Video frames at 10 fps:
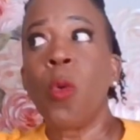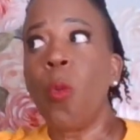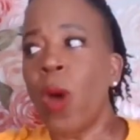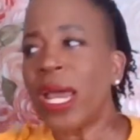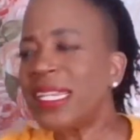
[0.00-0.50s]

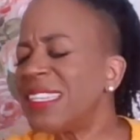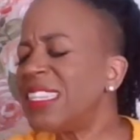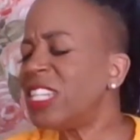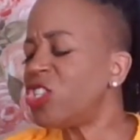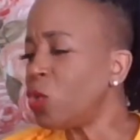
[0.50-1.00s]
what is it
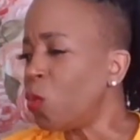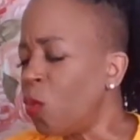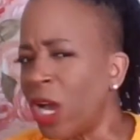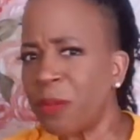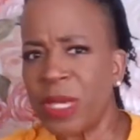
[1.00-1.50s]
that you
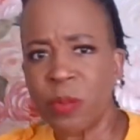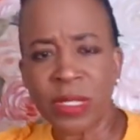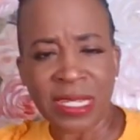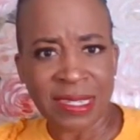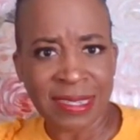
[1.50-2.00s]
want people
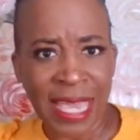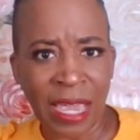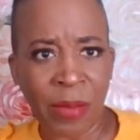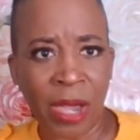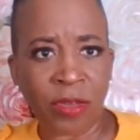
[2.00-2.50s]
to say
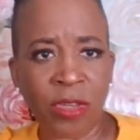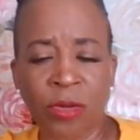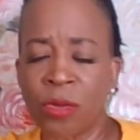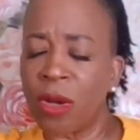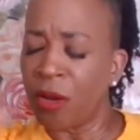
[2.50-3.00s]
about
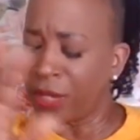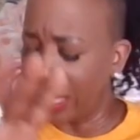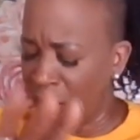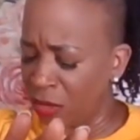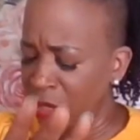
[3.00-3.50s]
you? Okay,
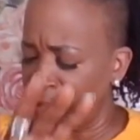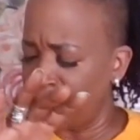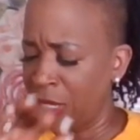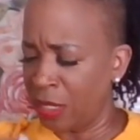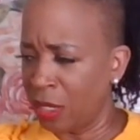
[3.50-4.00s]
hold on a
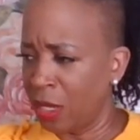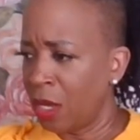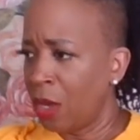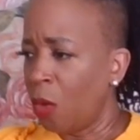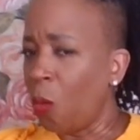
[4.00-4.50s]
minute.
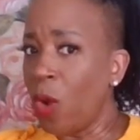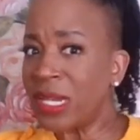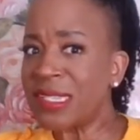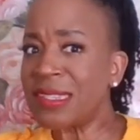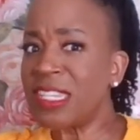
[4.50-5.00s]
What
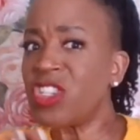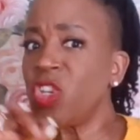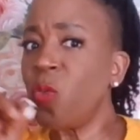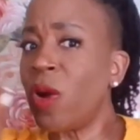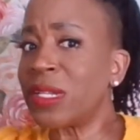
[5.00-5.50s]
is it that
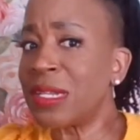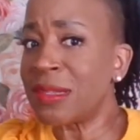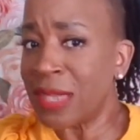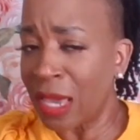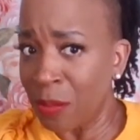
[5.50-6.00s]
you want to
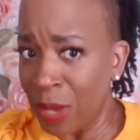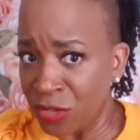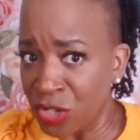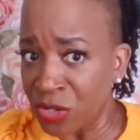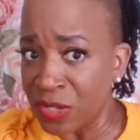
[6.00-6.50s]
say
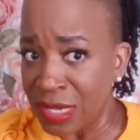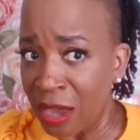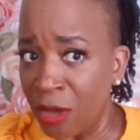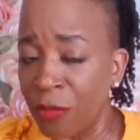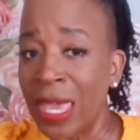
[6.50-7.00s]
about
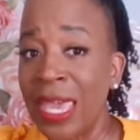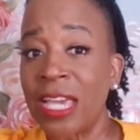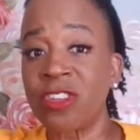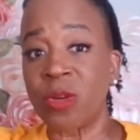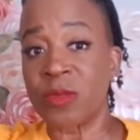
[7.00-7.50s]
yourself in
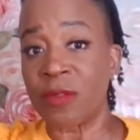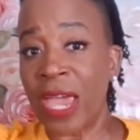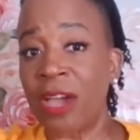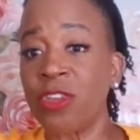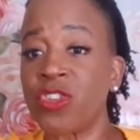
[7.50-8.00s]
terms of
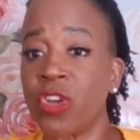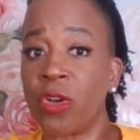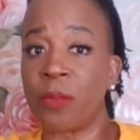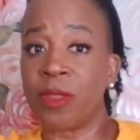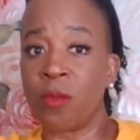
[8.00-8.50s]
how you showed
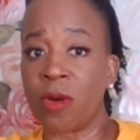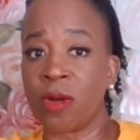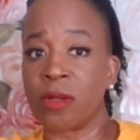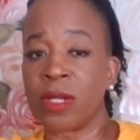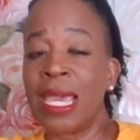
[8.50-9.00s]
up in the
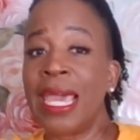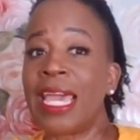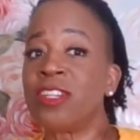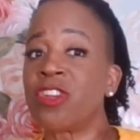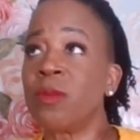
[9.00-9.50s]
world,
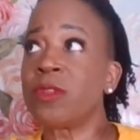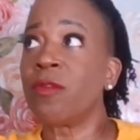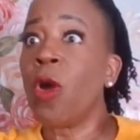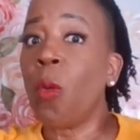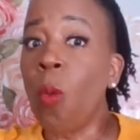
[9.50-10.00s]
in terms of
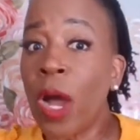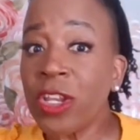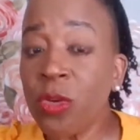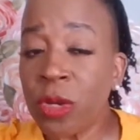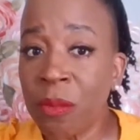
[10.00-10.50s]
what
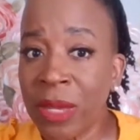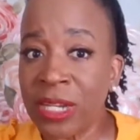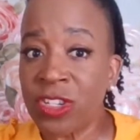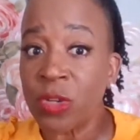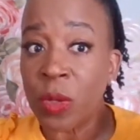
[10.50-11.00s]
you
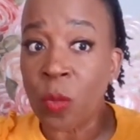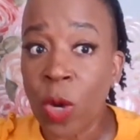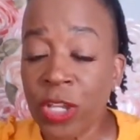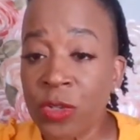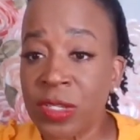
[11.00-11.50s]
committed to and
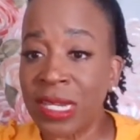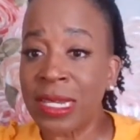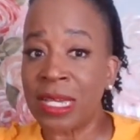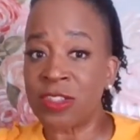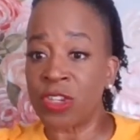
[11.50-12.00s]
what you said
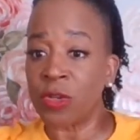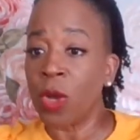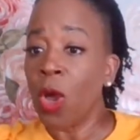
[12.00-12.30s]
yes to?